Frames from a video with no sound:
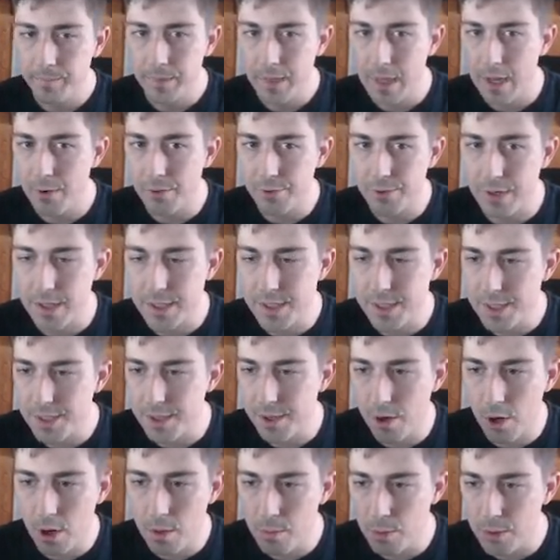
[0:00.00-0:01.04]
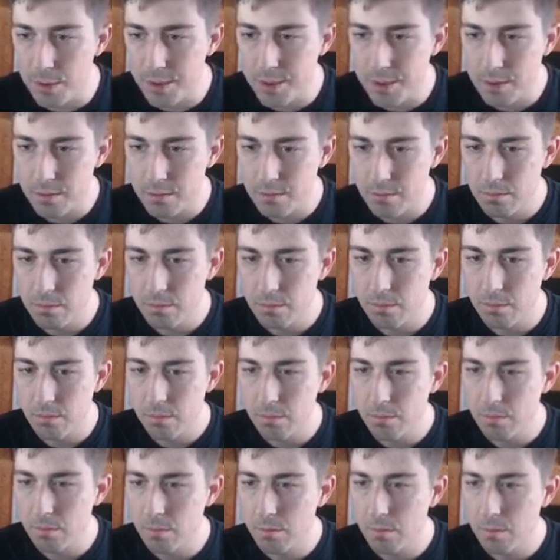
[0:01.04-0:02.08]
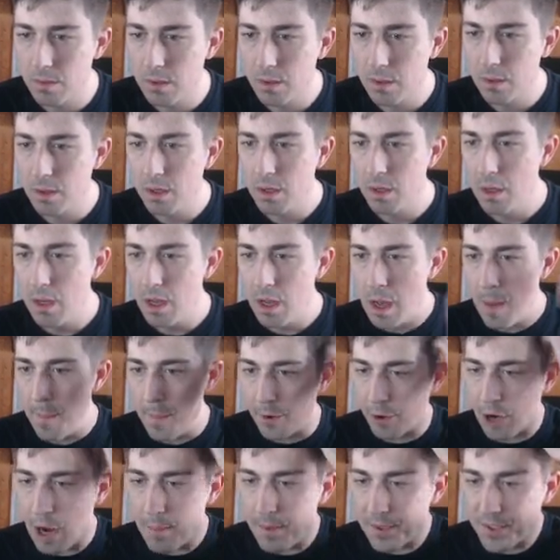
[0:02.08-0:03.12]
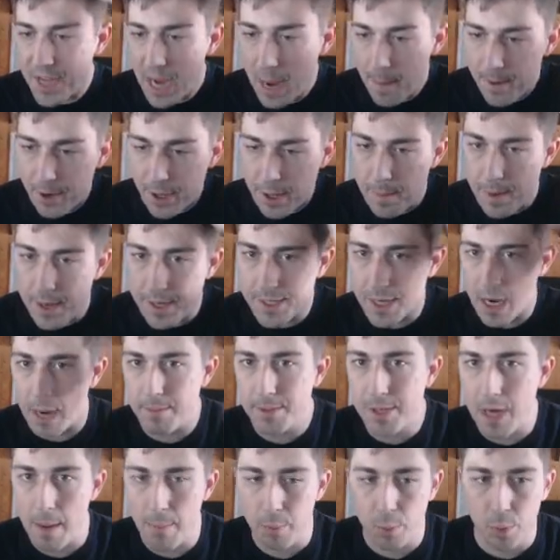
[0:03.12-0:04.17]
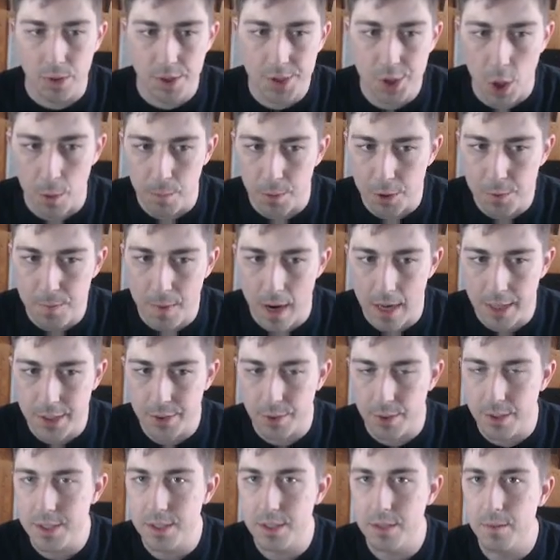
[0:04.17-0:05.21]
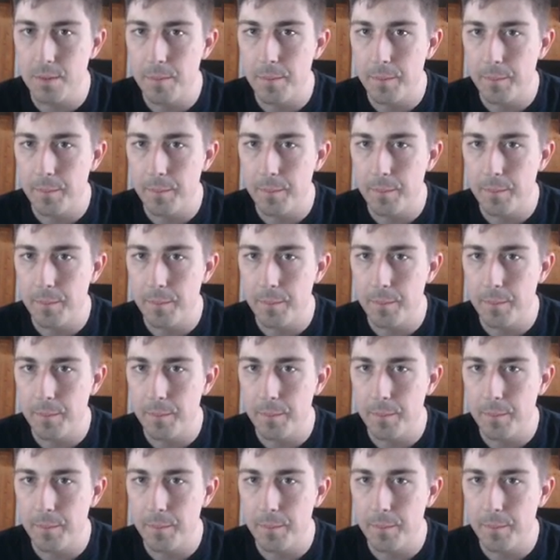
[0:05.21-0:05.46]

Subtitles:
I don't trust this at all, boys. I'm going to grab this camp here in the meantime. Top will slow push back to us.